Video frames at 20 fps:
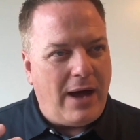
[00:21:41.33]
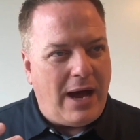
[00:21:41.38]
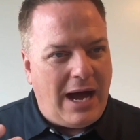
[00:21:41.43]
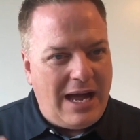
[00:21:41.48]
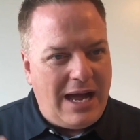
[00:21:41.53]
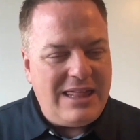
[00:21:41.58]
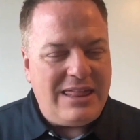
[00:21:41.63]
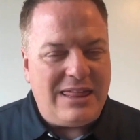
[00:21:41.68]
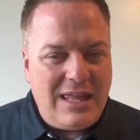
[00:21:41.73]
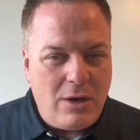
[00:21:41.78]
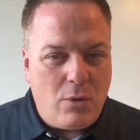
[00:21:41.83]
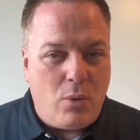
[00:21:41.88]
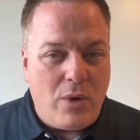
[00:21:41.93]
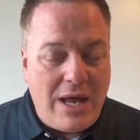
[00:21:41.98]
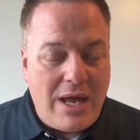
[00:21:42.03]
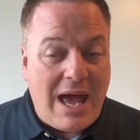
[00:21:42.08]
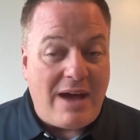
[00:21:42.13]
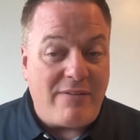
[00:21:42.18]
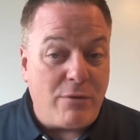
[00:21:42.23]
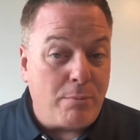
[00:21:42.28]
I think
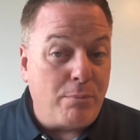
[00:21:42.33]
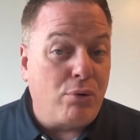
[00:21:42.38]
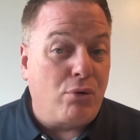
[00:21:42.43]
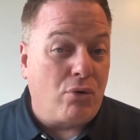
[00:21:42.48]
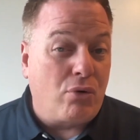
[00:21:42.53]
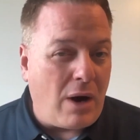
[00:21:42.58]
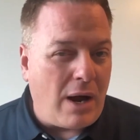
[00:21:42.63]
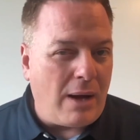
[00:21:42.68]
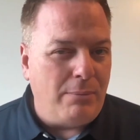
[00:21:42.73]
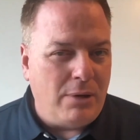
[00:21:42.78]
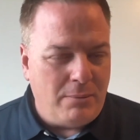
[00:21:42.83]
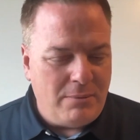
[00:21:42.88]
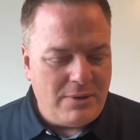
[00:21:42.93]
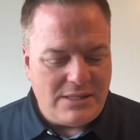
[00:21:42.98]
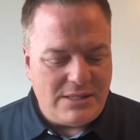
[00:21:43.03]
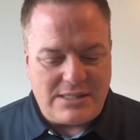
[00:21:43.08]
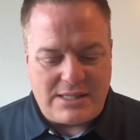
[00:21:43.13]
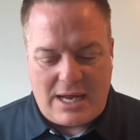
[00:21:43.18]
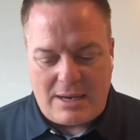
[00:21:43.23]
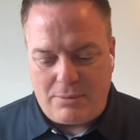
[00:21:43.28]
we have a problem
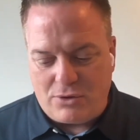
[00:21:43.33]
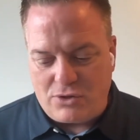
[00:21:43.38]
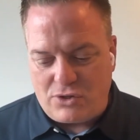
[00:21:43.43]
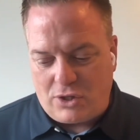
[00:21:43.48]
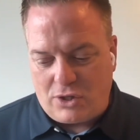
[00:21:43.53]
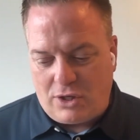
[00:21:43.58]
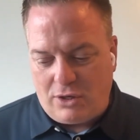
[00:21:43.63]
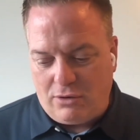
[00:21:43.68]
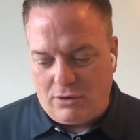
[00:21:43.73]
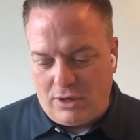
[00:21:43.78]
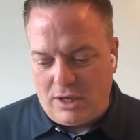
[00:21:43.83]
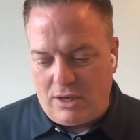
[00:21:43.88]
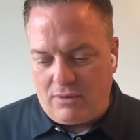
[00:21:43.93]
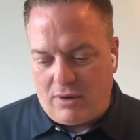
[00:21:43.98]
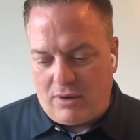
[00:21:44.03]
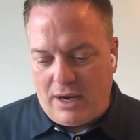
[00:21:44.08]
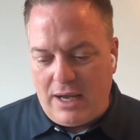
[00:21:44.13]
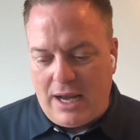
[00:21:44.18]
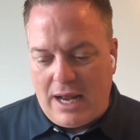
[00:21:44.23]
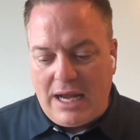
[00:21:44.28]
in cybersecurity,
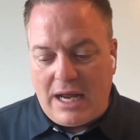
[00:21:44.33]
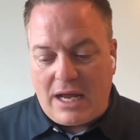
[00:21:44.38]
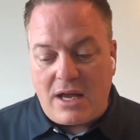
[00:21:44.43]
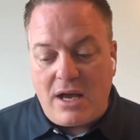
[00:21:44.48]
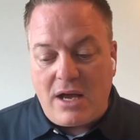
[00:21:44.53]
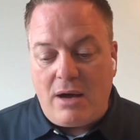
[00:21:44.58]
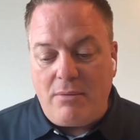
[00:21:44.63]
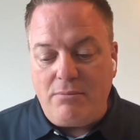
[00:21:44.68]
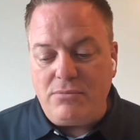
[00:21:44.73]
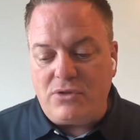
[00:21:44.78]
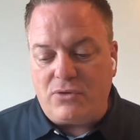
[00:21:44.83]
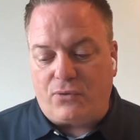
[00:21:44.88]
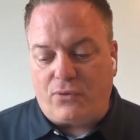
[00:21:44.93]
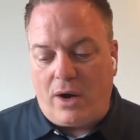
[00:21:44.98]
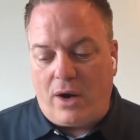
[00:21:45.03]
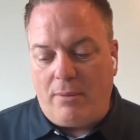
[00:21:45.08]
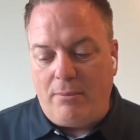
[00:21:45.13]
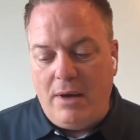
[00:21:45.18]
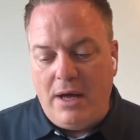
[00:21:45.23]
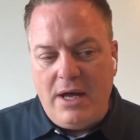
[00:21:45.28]
right? And it comes
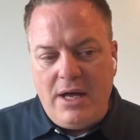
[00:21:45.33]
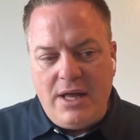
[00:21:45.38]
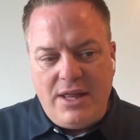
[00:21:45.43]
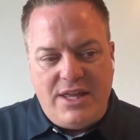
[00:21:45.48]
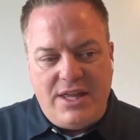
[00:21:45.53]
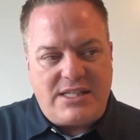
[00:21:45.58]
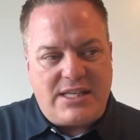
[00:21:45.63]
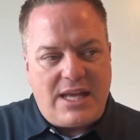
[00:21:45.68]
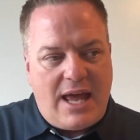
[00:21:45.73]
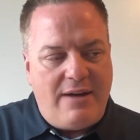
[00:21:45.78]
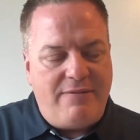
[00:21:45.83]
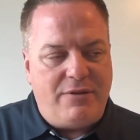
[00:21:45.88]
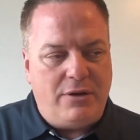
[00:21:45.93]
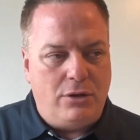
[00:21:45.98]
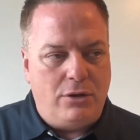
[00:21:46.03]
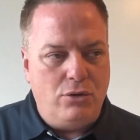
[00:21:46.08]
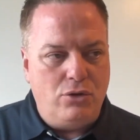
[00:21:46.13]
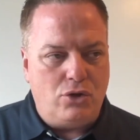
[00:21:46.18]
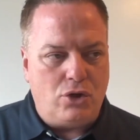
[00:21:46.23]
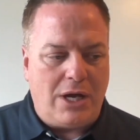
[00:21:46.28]
from this
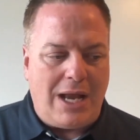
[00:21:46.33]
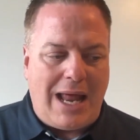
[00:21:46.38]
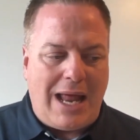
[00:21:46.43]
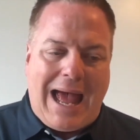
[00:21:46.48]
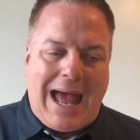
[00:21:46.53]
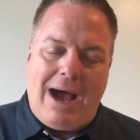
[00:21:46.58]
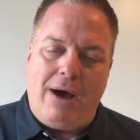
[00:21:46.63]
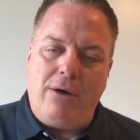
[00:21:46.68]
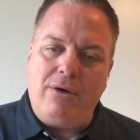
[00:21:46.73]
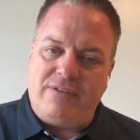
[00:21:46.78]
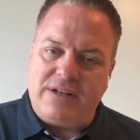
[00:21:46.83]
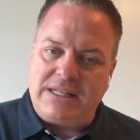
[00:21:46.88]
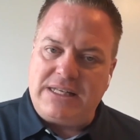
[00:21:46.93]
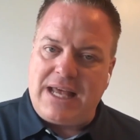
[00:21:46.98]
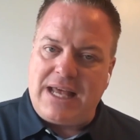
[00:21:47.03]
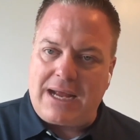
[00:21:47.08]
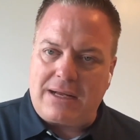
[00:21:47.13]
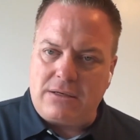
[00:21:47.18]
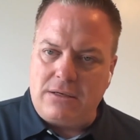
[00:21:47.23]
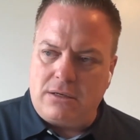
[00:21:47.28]
evolution out of a
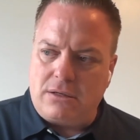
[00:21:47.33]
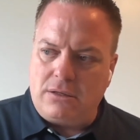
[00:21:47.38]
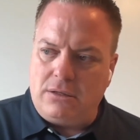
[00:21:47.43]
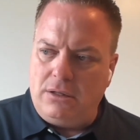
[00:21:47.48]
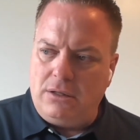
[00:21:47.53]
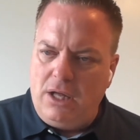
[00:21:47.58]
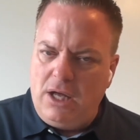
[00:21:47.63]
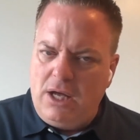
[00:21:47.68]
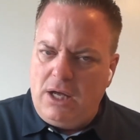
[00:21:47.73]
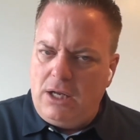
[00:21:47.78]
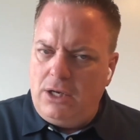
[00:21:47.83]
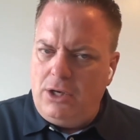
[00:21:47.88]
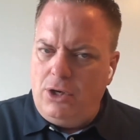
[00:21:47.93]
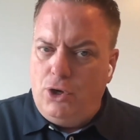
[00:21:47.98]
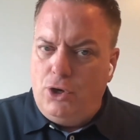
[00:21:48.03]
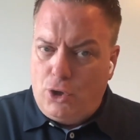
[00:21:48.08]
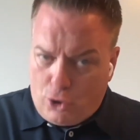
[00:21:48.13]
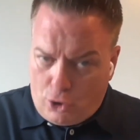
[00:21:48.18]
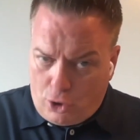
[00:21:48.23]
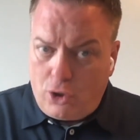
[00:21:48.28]
technical
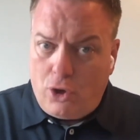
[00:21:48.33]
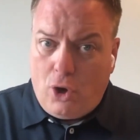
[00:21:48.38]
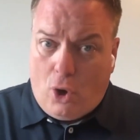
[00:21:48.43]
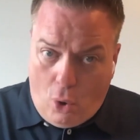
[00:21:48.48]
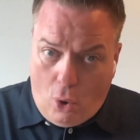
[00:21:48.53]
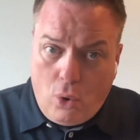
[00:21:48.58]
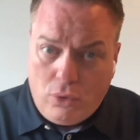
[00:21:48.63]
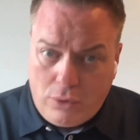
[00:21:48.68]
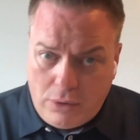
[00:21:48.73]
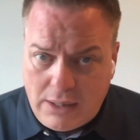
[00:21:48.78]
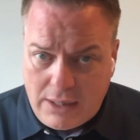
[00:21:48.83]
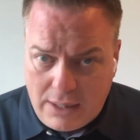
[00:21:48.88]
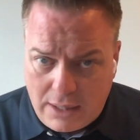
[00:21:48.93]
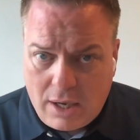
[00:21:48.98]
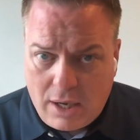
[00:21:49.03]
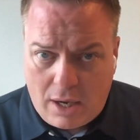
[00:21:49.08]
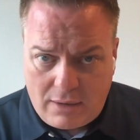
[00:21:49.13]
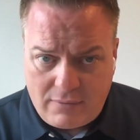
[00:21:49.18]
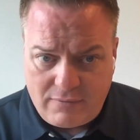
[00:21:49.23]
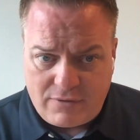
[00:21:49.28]
nerd-only
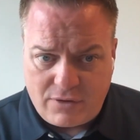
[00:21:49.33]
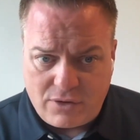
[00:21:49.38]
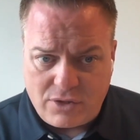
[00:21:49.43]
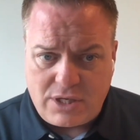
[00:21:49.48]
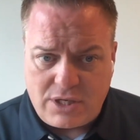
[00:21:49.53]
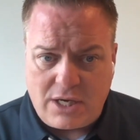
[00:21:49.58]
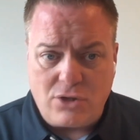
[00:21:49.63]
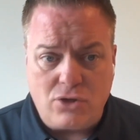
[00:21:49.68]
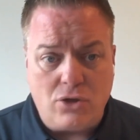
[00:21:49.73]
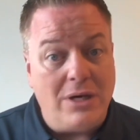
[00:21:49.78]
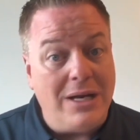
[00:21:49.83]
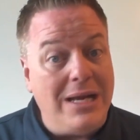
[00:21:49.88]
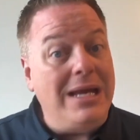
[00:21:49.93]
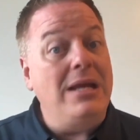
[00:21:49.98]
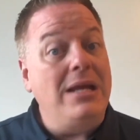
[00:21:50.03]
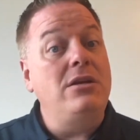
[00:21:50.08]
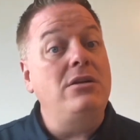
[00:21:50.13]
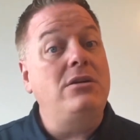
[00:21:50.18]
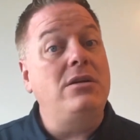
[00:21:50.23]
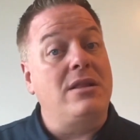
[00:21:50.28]
conversation
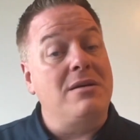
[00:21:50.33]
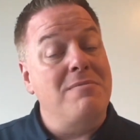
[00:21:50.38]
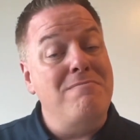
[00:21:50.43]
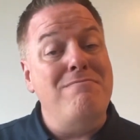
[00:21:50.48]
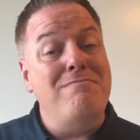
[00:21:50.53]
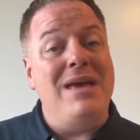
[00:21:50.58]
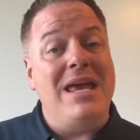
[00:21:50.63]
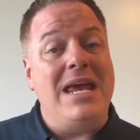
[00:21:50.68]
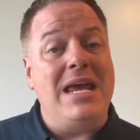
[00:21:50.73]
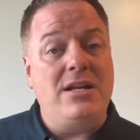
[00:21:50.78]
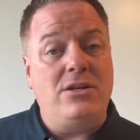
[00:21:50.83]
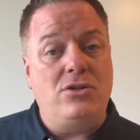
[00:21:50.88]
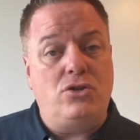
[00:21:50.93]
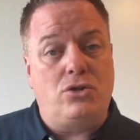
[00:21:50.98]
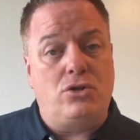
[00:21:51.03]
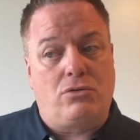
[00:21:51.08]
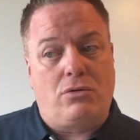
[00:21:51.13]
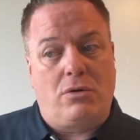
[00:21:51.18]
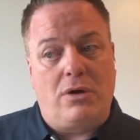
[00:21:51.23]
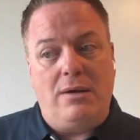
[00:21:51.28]
into the
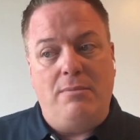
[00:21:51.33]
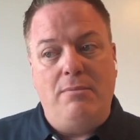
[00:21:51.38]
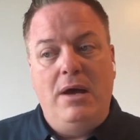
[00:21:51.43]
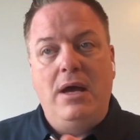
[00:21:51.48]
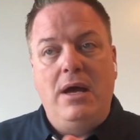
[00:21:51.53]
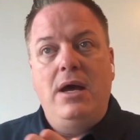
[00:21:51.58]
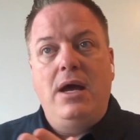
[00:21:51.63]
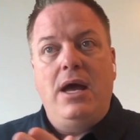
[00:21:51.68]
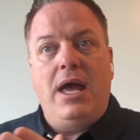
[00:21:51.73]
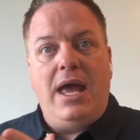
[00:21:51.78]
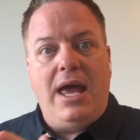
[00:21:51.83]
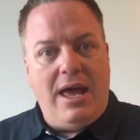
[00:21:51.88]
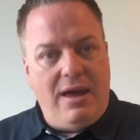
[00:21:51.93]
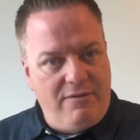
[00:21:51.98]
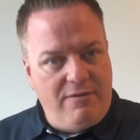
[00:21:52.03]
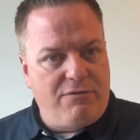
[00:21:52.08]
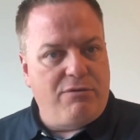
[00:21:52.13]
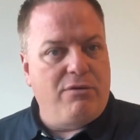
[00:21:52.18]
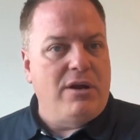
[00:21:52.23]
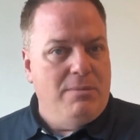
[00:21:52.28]
mainstream
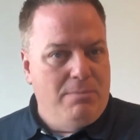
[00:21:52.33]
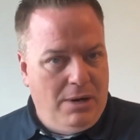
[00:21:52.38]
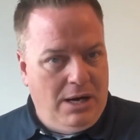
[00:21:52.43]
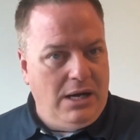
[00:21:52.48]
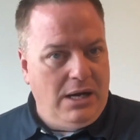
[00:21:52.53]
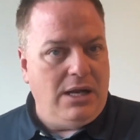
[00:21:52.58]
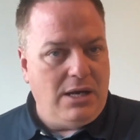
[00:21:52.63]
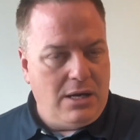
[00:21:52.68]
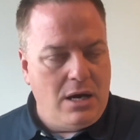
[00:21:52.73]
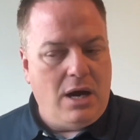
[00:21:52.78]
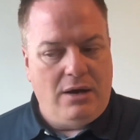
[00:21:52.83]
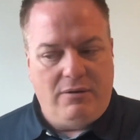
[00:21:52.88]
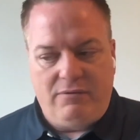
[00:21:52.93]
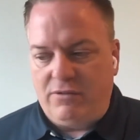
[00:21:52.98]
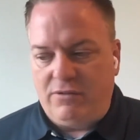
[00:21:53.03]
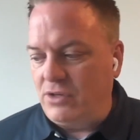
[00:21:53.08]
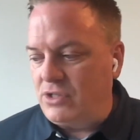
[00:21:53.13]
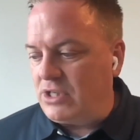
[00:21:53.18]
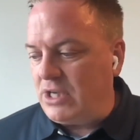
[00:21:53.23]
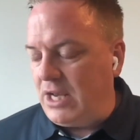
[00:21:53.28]
everybody
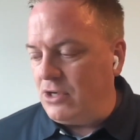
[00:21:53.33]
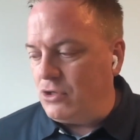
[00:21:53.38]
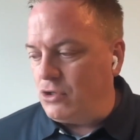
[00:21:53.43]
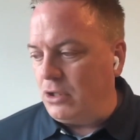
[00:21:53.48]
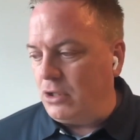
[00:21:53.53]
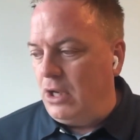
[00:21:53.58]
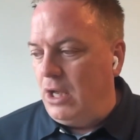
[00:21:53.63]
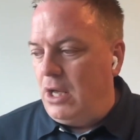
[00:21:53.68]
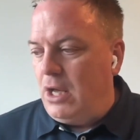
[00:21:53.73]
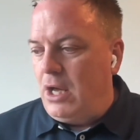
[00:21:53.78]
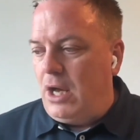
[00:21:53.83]
conversation.